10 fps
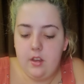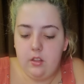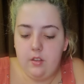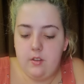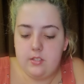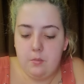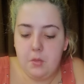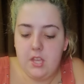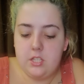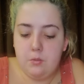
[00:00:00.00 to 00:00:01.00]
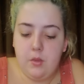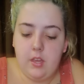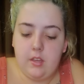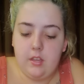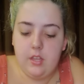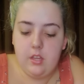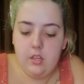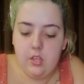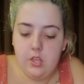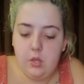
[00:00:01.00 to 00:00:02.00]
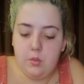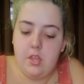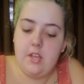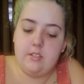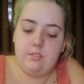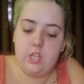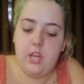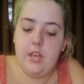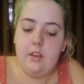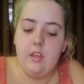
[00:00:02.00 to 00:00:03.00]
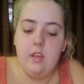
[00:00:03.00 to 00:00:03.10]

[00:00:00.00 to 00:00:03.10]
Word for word: delivers a peachy pink hue with a hint of shine.